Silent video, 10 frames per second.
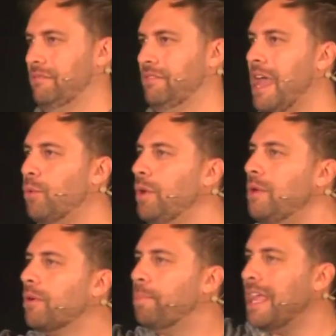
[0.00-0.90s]
that we
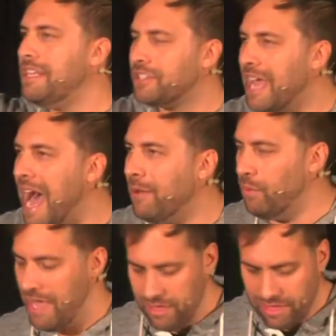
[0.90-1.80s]
replace God
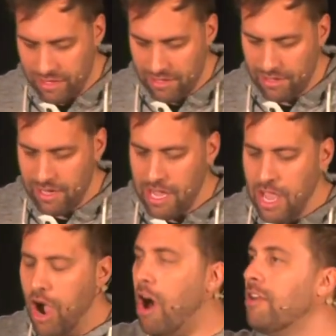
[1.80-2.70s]
with
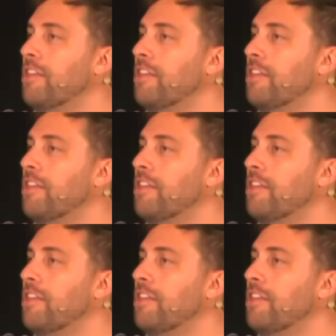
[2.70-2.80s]
are the